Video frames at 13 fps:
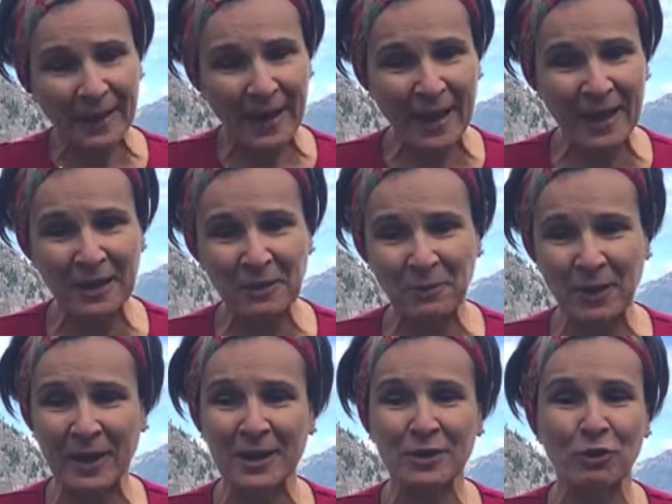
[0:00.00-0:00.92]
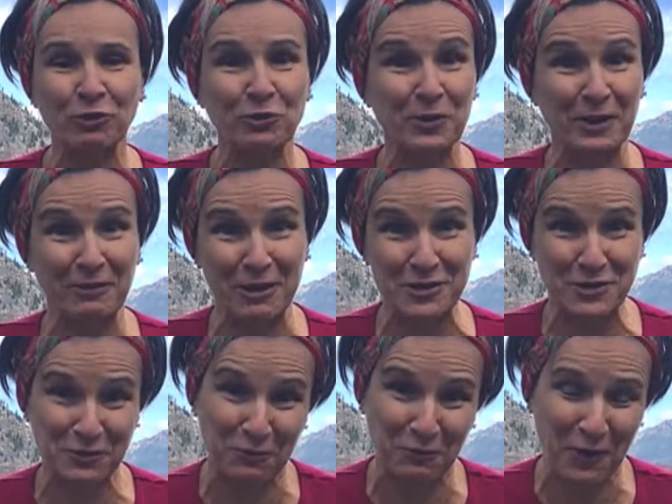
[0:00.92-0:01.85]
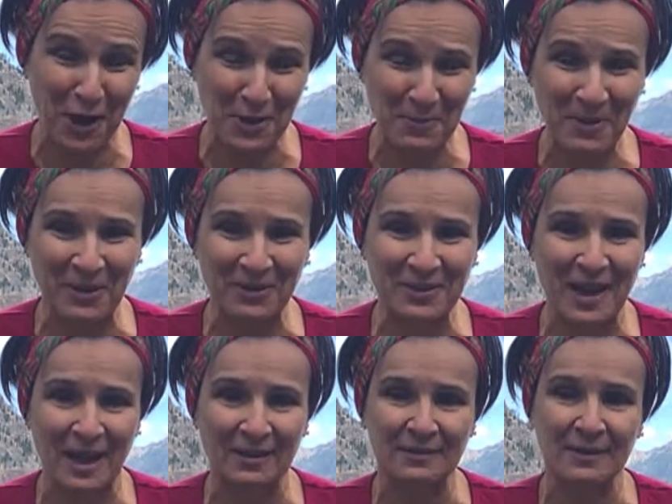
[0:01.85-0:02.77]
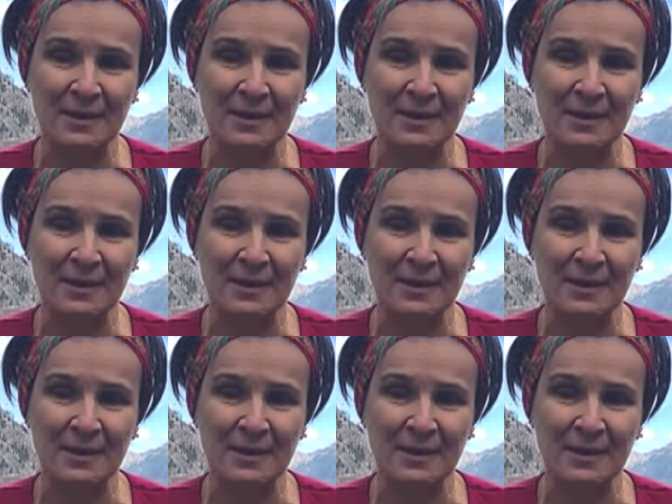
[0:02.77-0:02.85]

Anyway, not to digress too far about that.